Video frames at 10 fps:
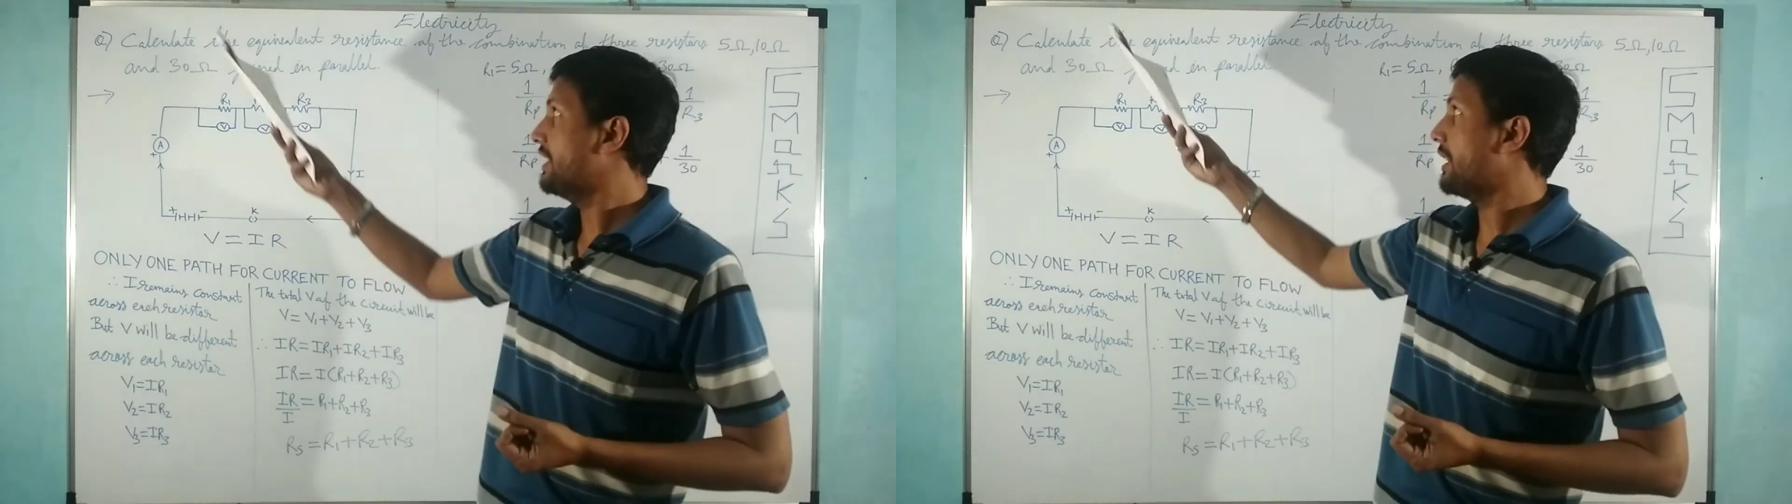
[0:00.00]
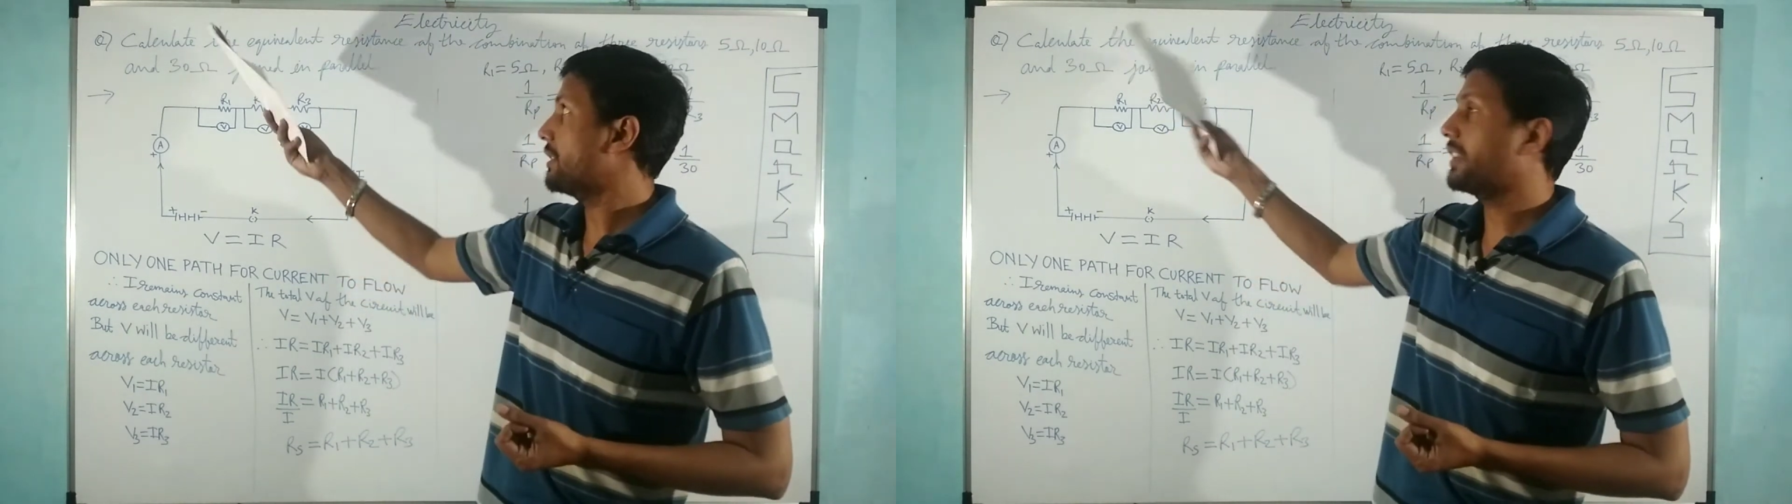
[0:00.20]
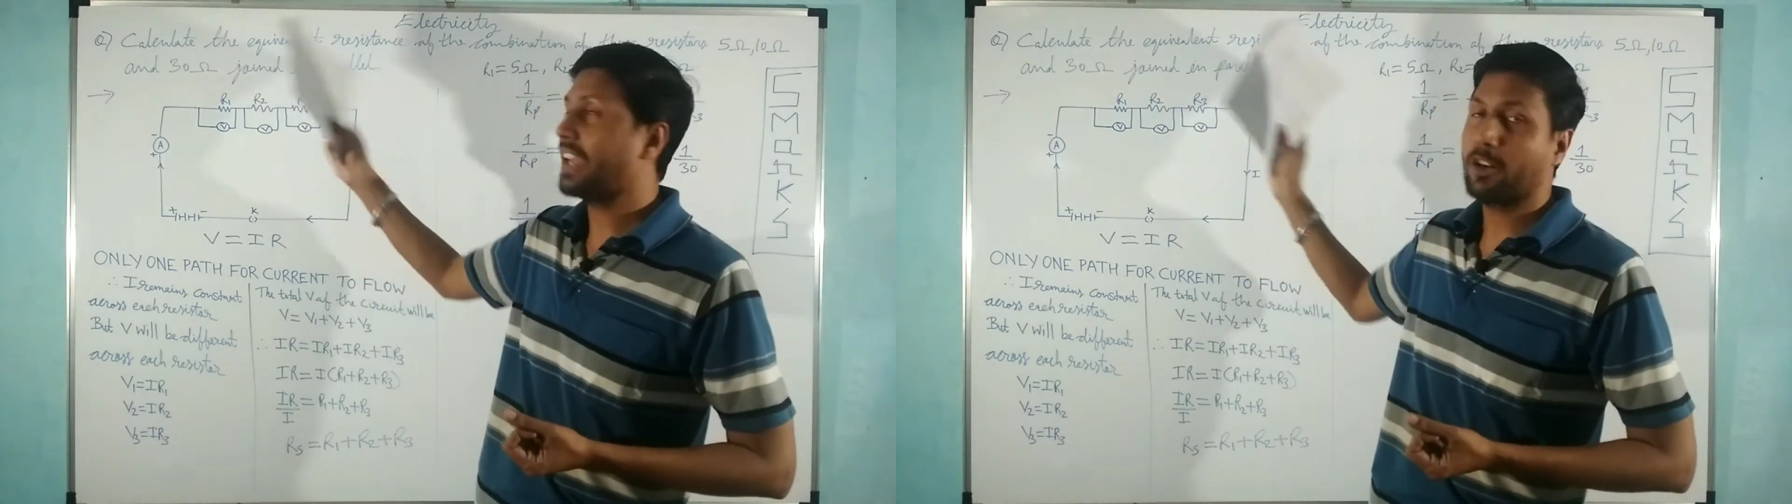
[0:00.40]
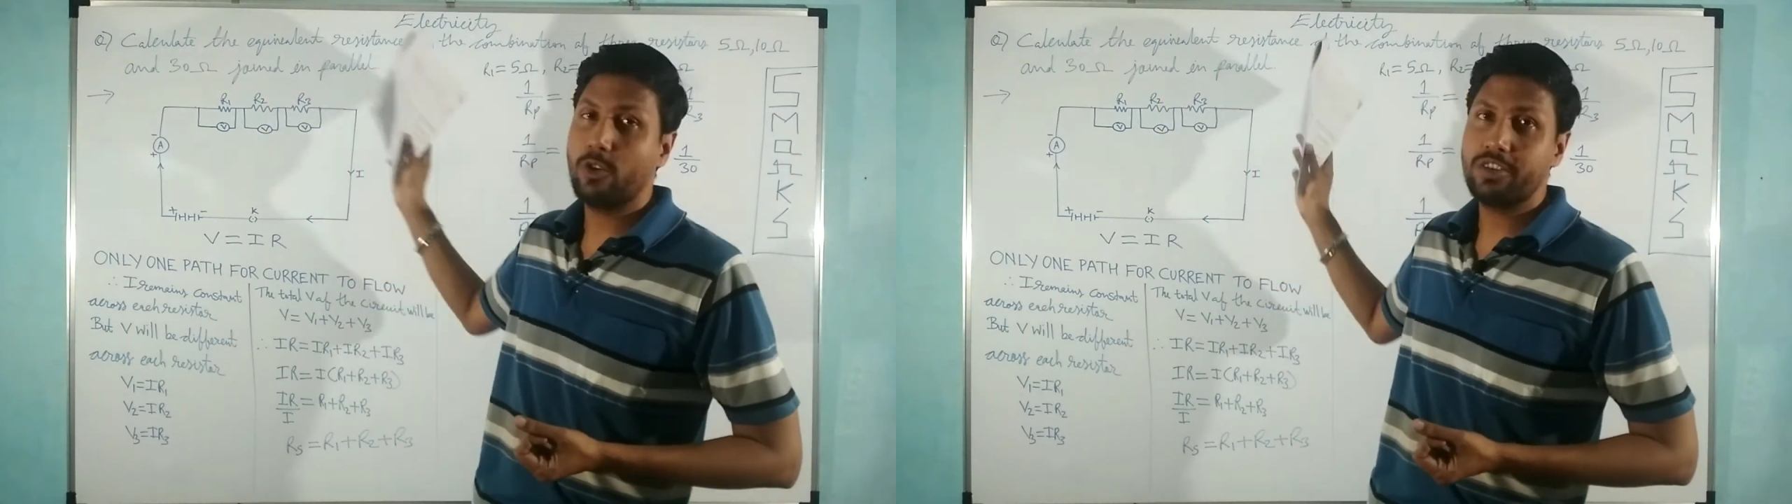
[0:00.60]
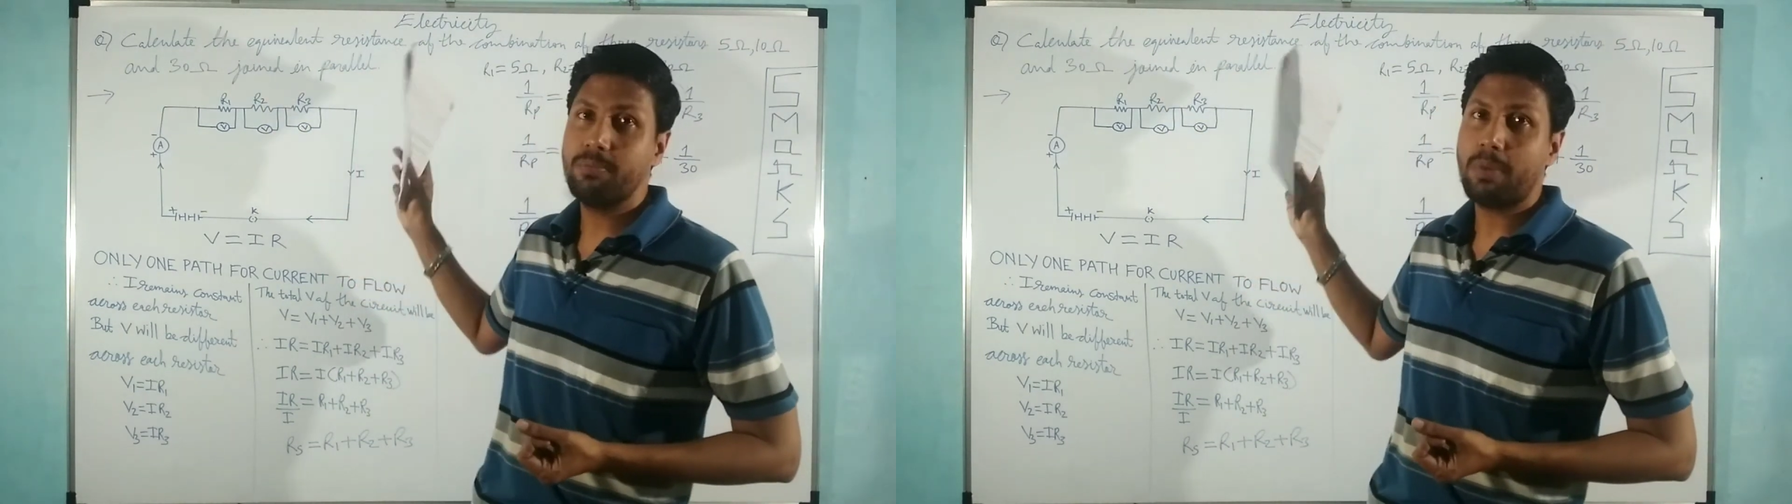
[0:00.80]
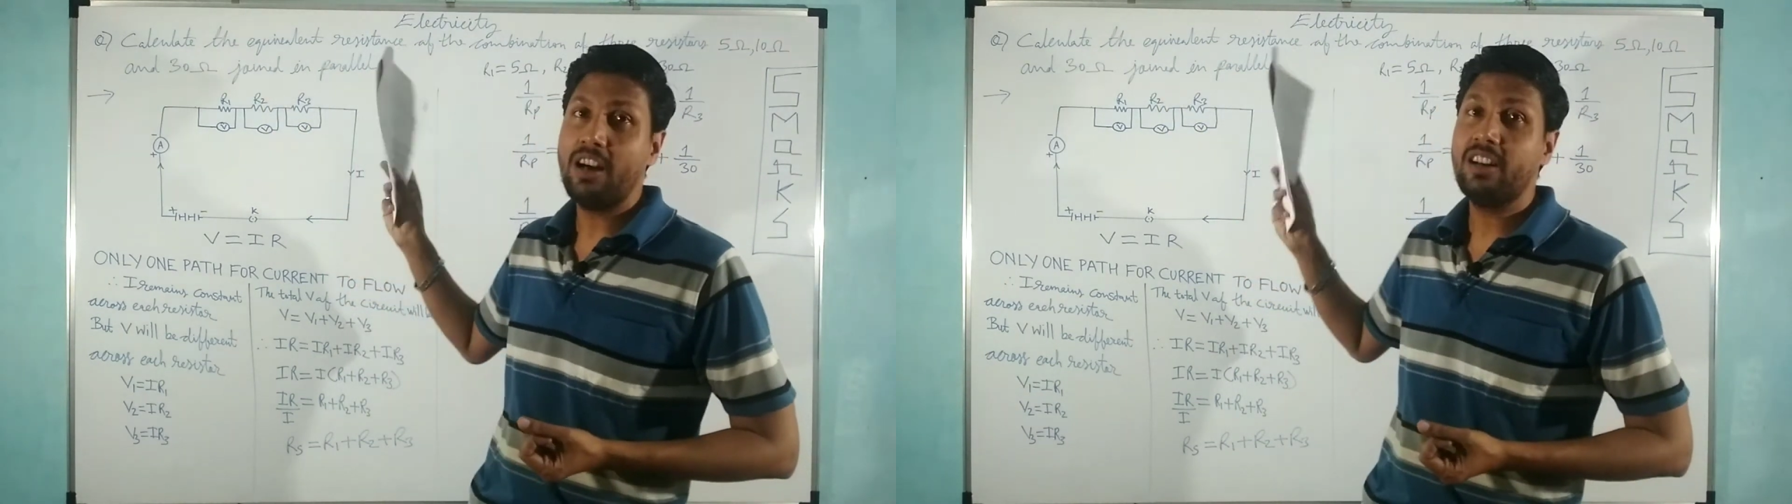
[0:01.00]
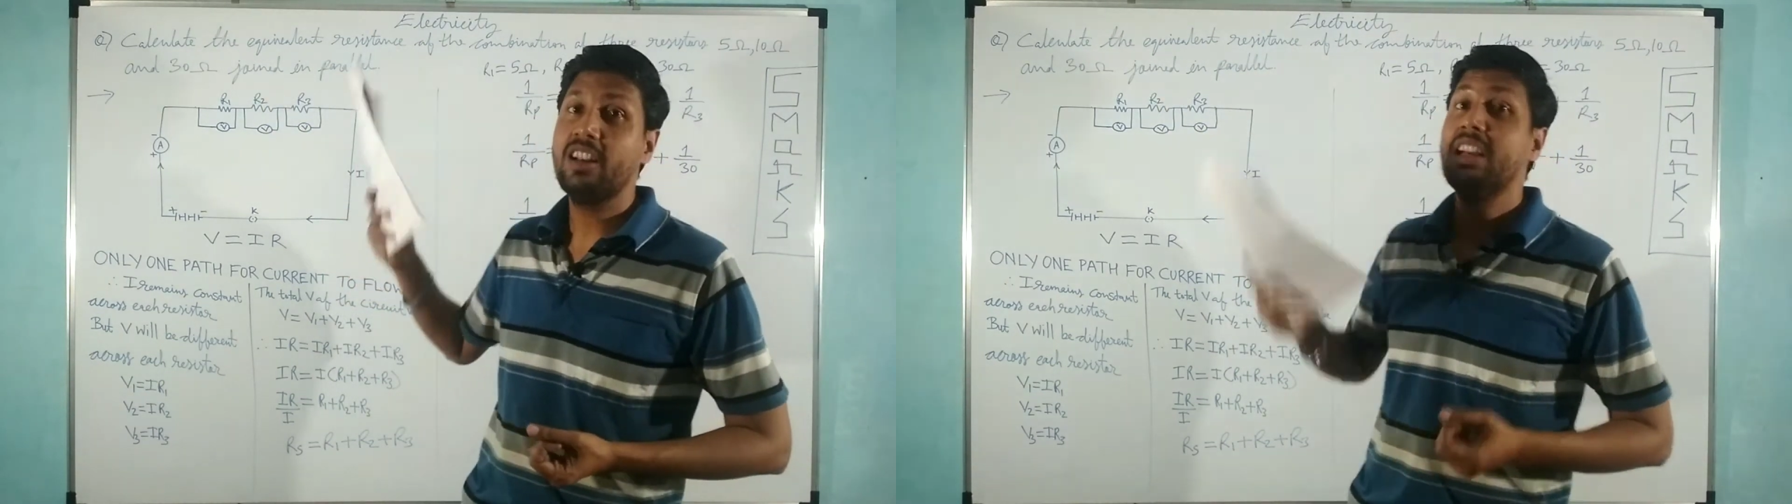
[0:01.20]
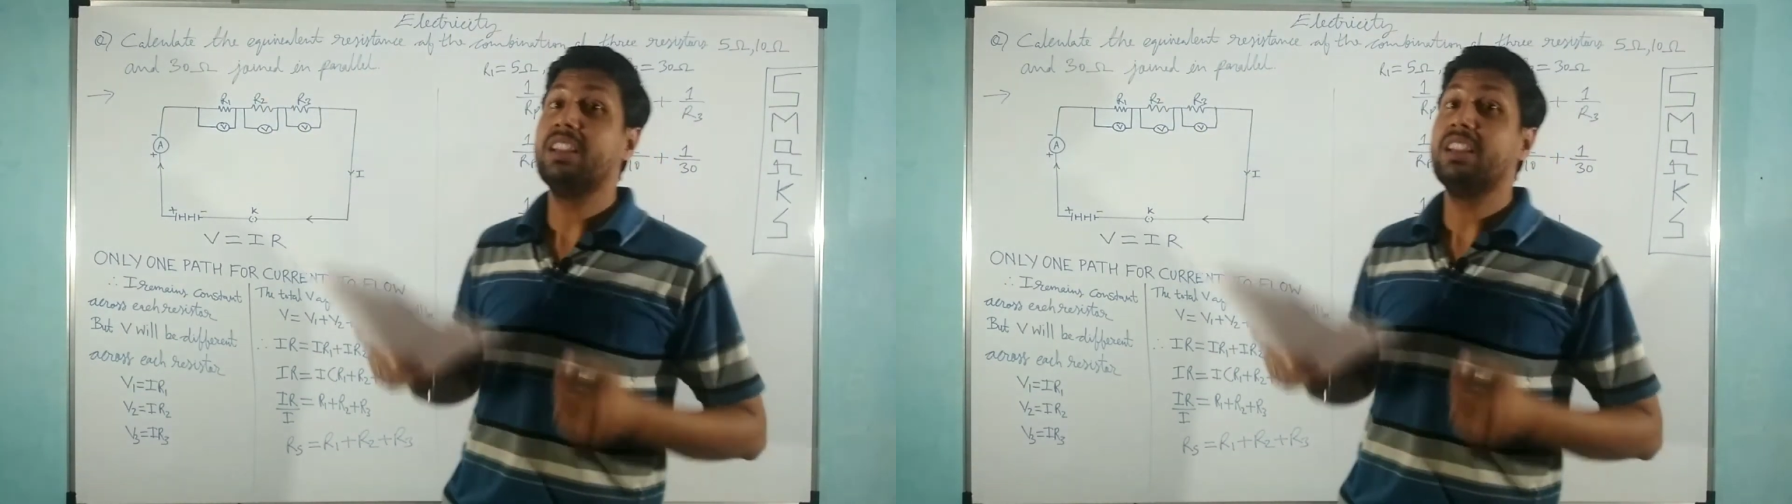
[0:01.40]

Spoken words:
That is the calculation part.